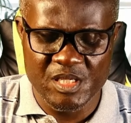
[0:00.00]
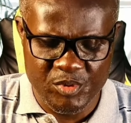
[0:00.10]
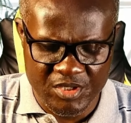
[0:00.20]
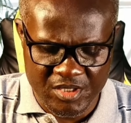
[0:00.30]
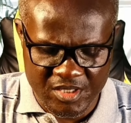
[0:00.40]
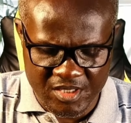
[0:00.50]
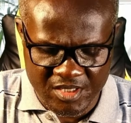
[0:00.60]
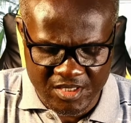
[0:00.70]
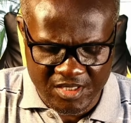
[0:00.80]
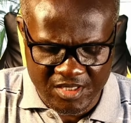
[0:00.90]

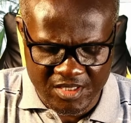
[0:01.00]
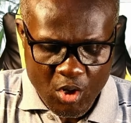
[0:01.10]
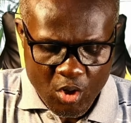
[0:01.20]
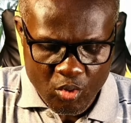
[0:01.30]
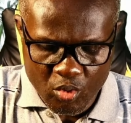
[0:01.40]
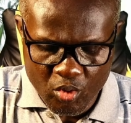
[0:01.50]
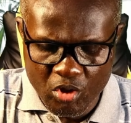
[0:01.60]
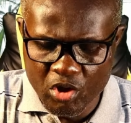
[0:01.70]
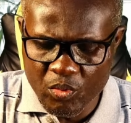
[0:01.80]
be Oh